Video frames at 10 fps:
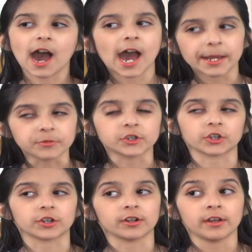I'm
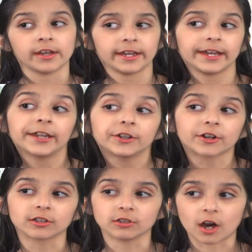sure it
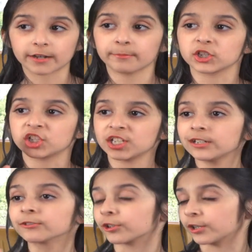took a lot of
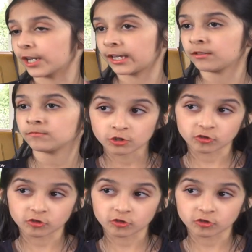machine learning